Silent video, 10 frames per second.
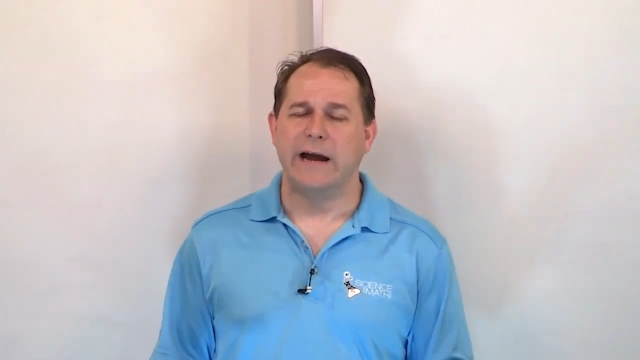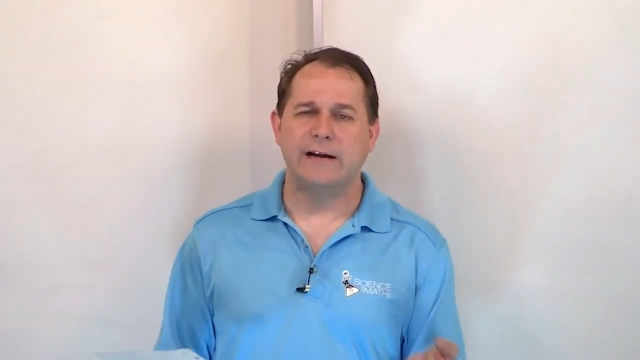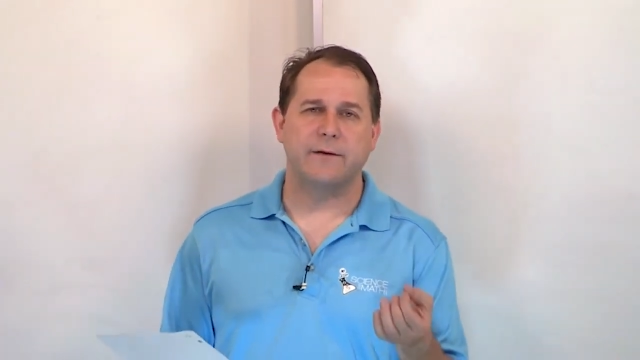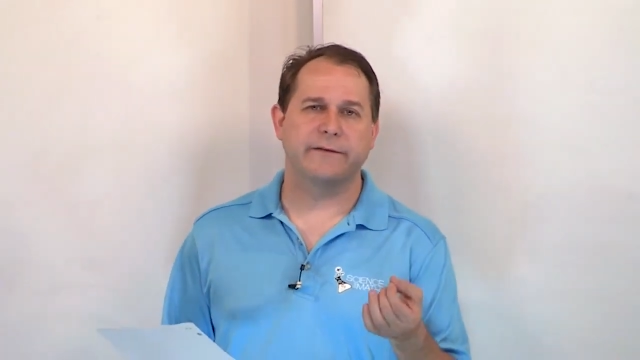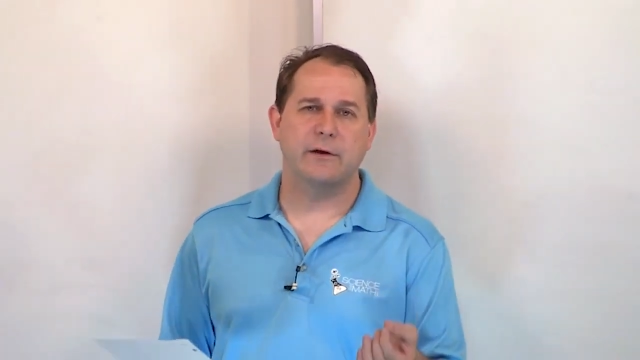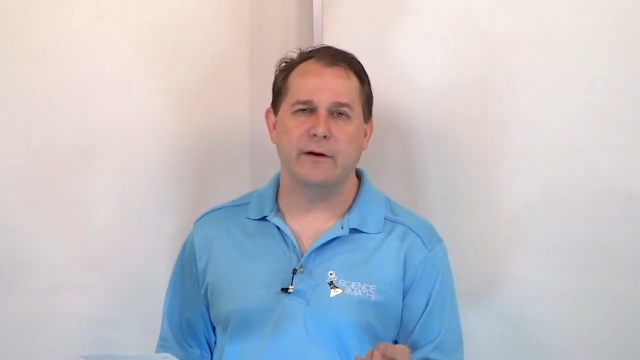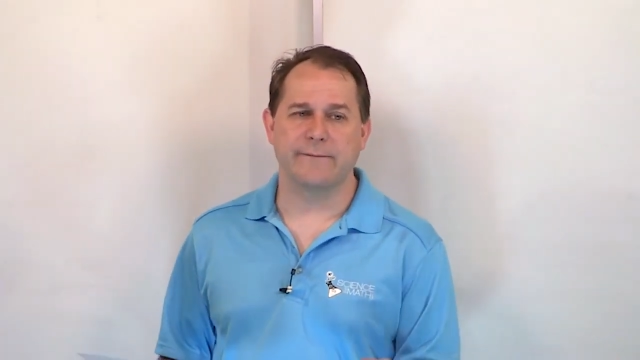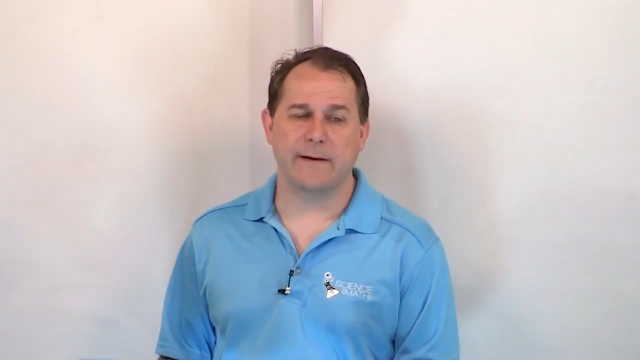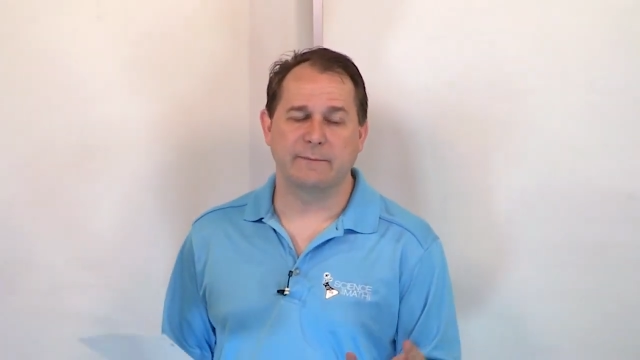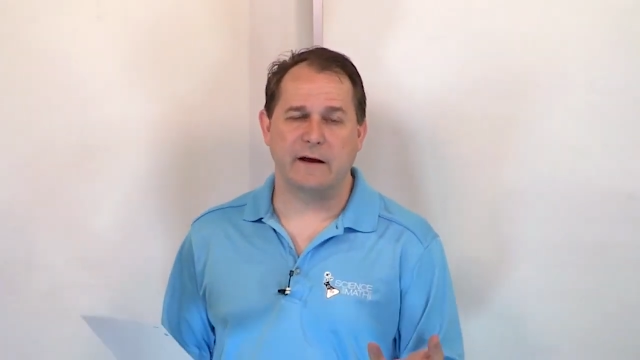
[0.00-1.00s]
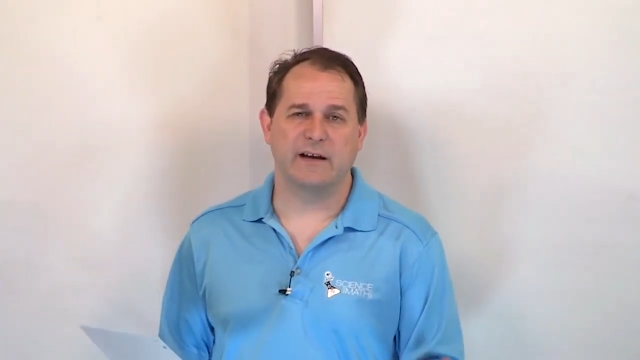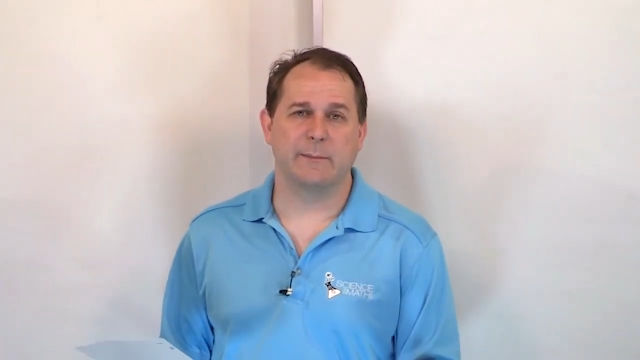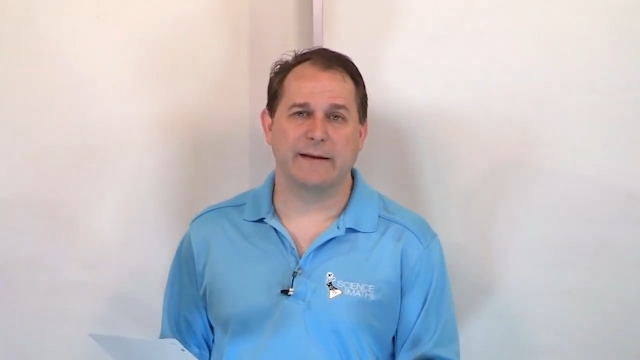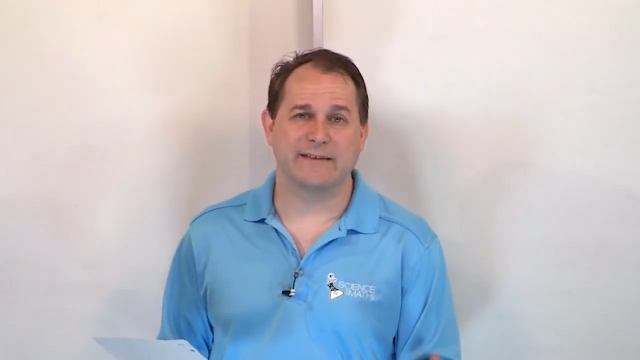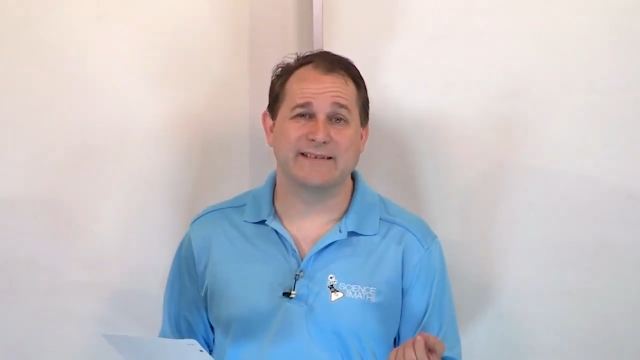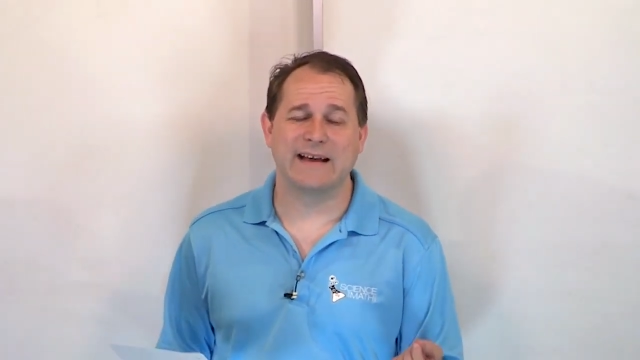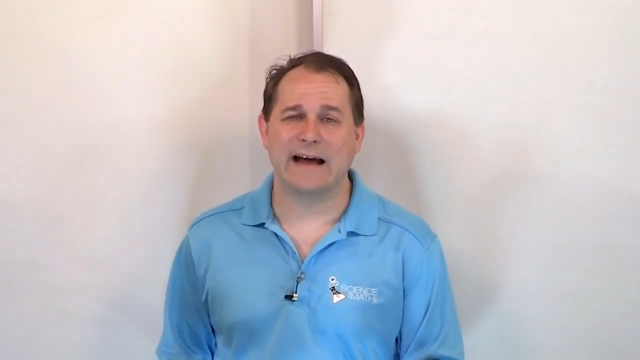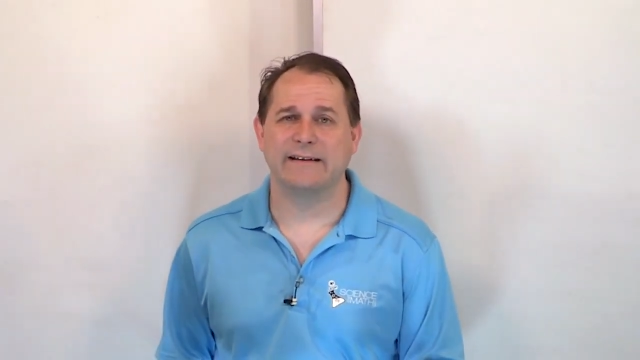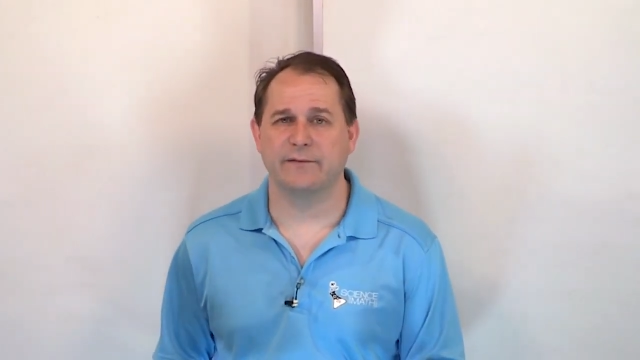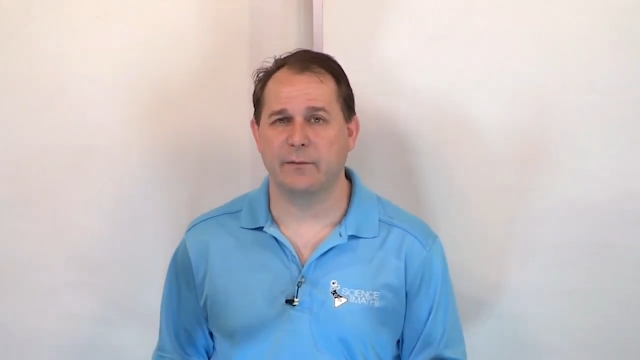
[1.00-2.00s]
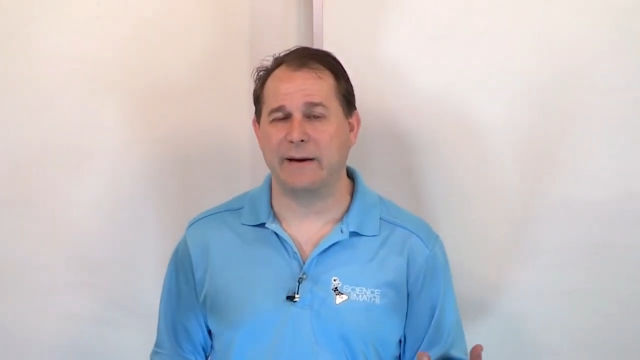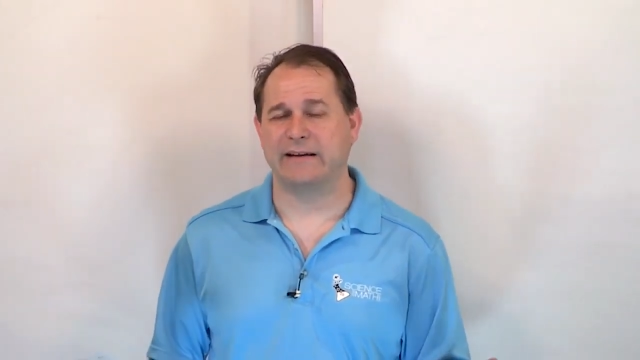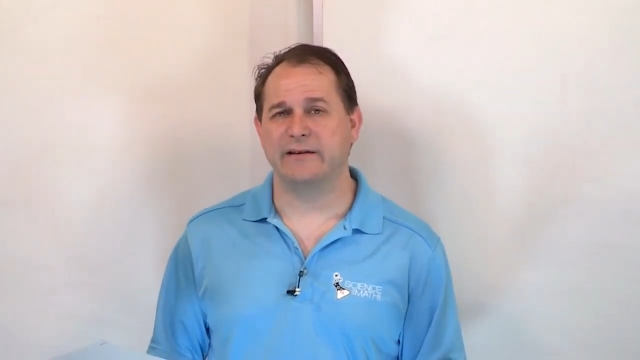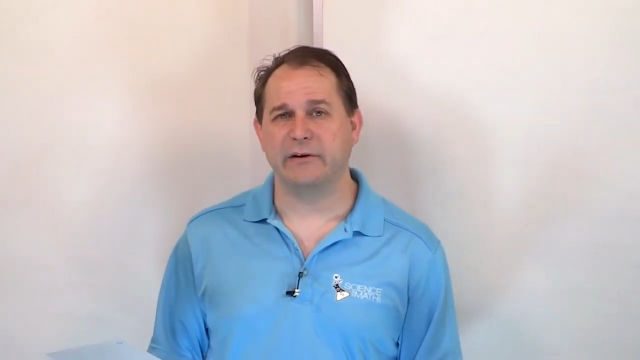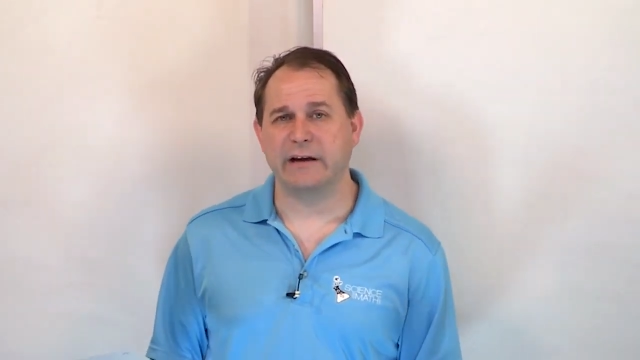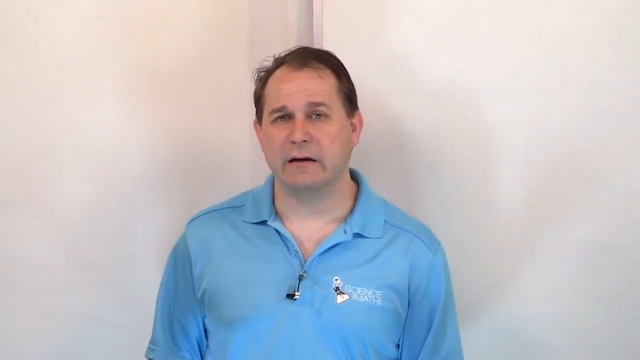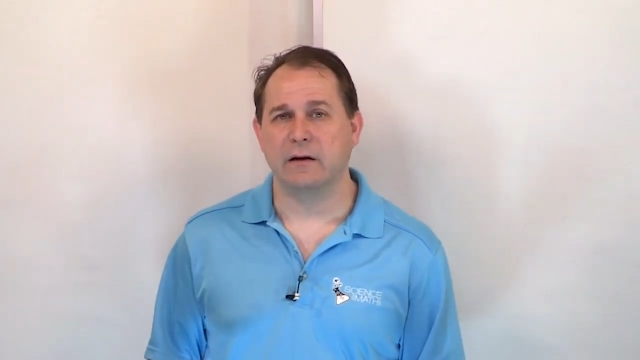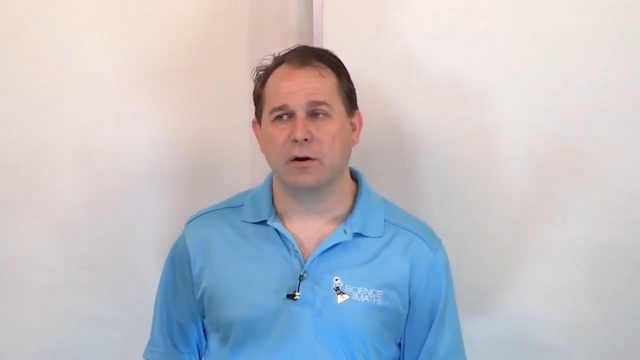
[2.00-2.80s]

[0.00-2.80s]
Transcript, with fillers: And also, if I'm talking about the size of a bacteria